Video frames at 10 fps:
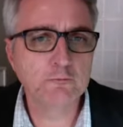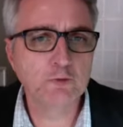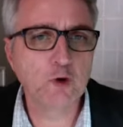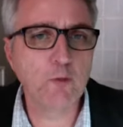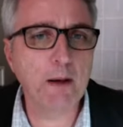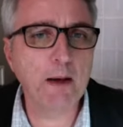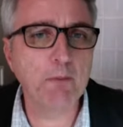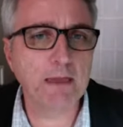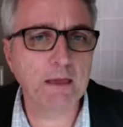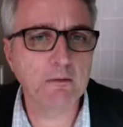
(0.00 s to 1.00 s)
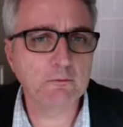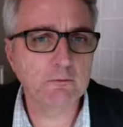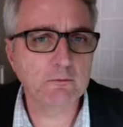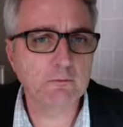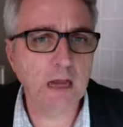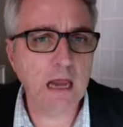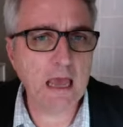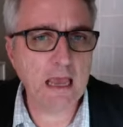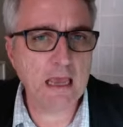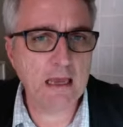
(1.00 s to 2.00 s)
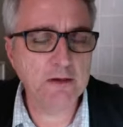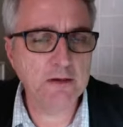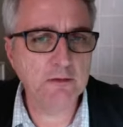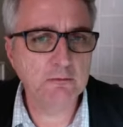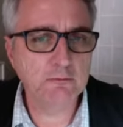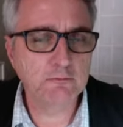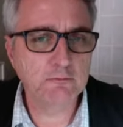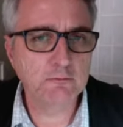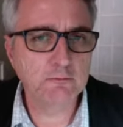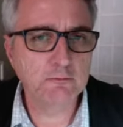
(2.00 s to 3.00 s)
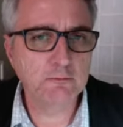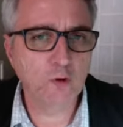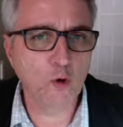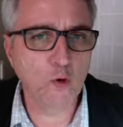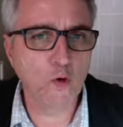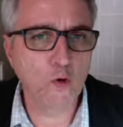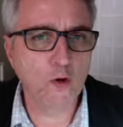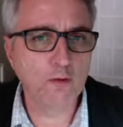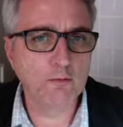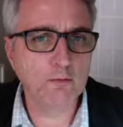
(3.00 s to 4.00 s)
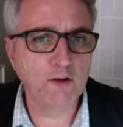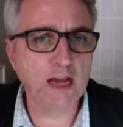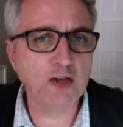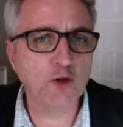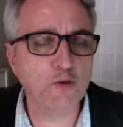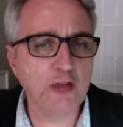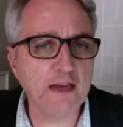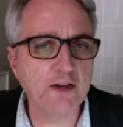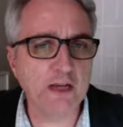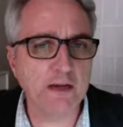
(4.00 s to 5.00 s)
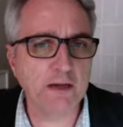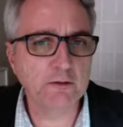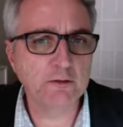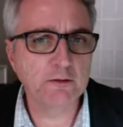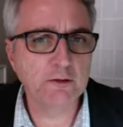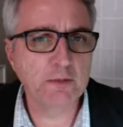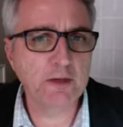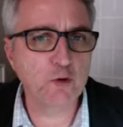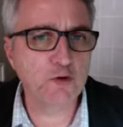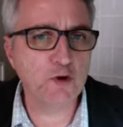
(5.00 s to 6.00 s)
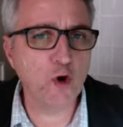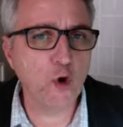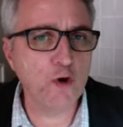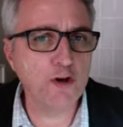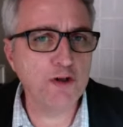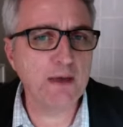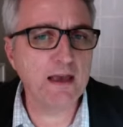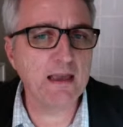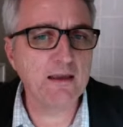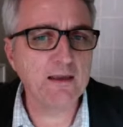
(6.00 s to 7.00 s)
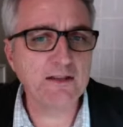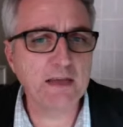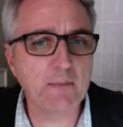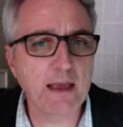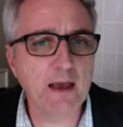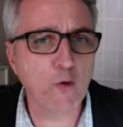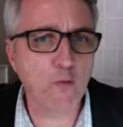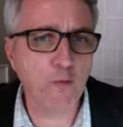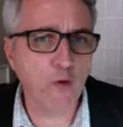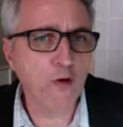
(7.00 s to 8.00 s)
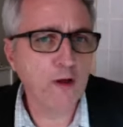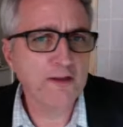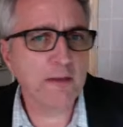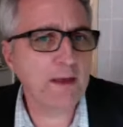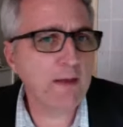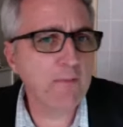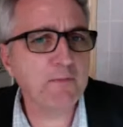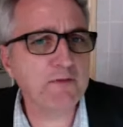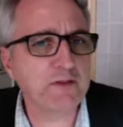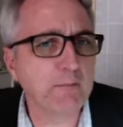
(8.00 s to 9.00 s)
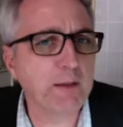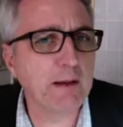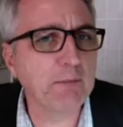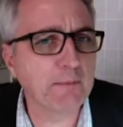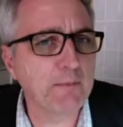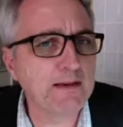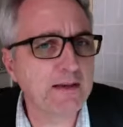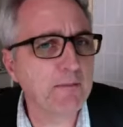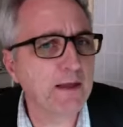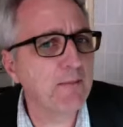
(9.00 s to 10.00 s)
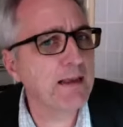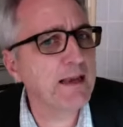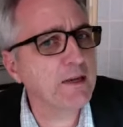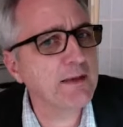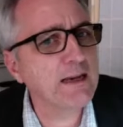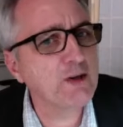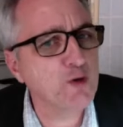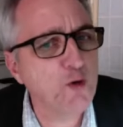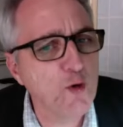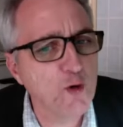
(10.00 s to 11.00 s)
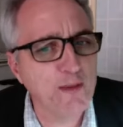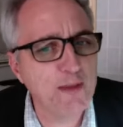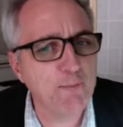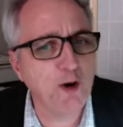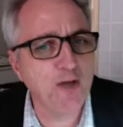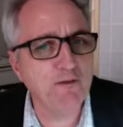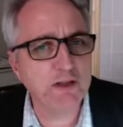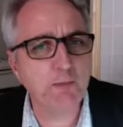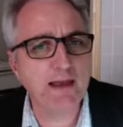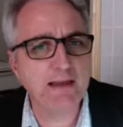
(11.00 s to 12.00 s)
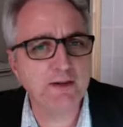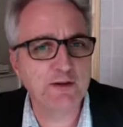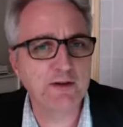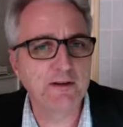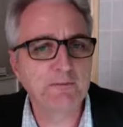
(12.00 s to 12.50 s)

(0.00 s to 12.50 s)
to public land or the National Tennis Centre, because the noise may somehow, or somehow members of the public may somehow be going to intrude on their private space,